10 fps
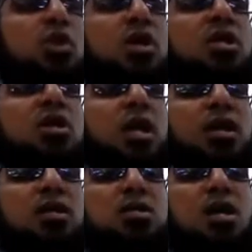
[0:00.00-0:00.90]
Surah
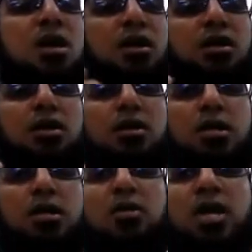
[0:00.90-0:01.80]
Al-Ikhlas, they